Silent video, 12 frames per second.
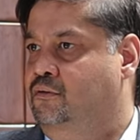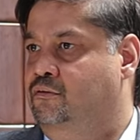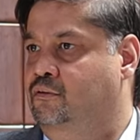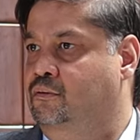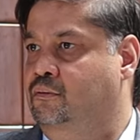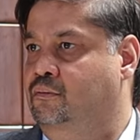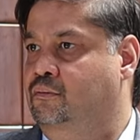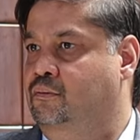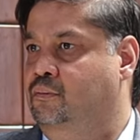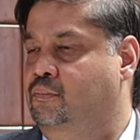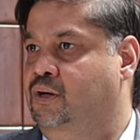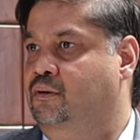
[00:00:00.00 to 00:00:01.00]
So,
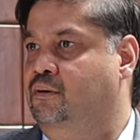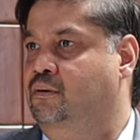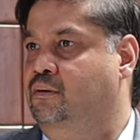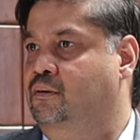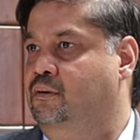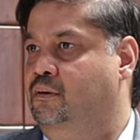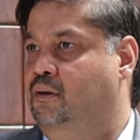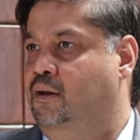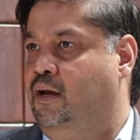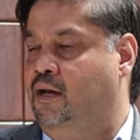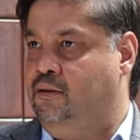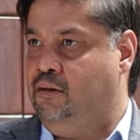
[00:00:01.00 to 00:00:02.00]
but
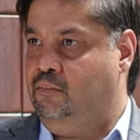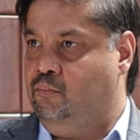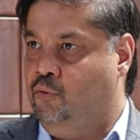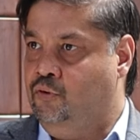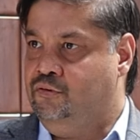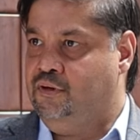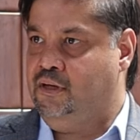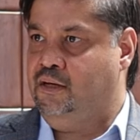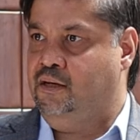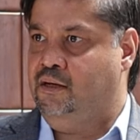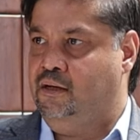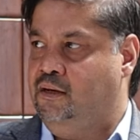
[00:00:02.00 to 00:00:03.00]
I think most
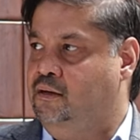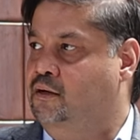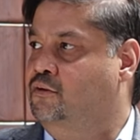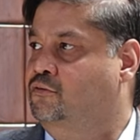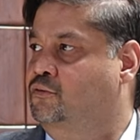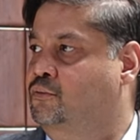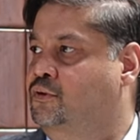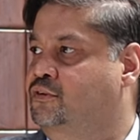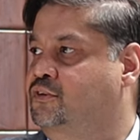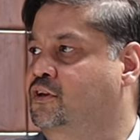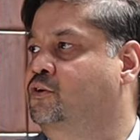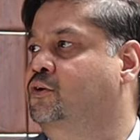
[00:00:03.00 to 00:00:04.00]
Indians know the
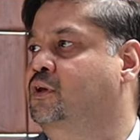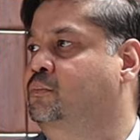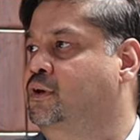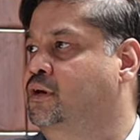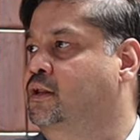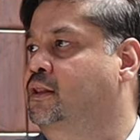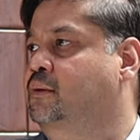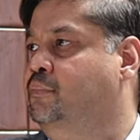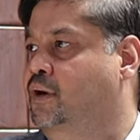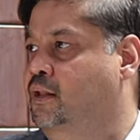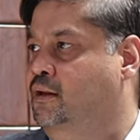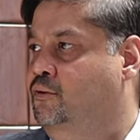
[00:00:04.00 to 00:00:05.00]
stereotypical
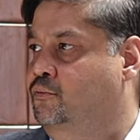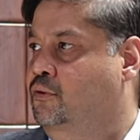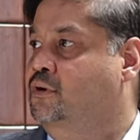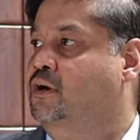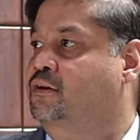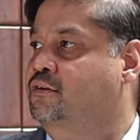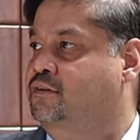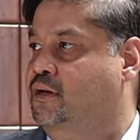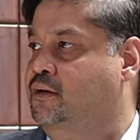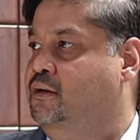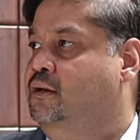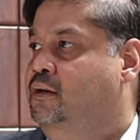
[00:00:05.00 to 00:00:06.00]
Nepal. They do not
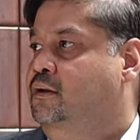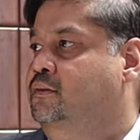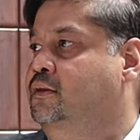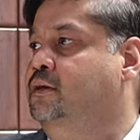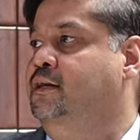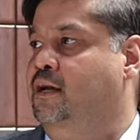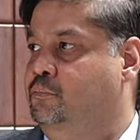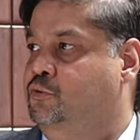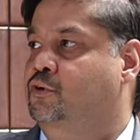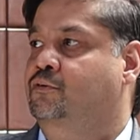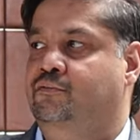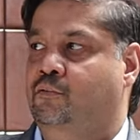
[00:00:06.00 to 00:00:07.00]
understand the
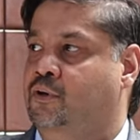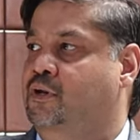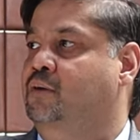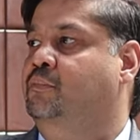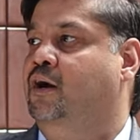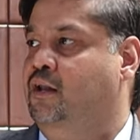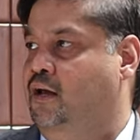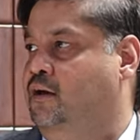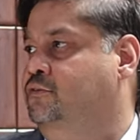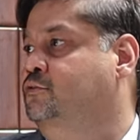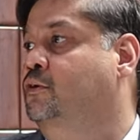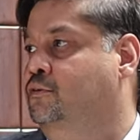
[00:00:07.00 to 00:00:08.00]
depth of what Nepal
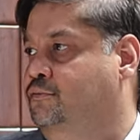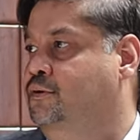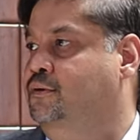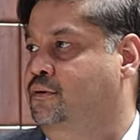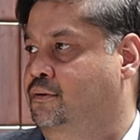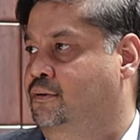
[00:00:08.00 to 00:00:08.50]
has to offer.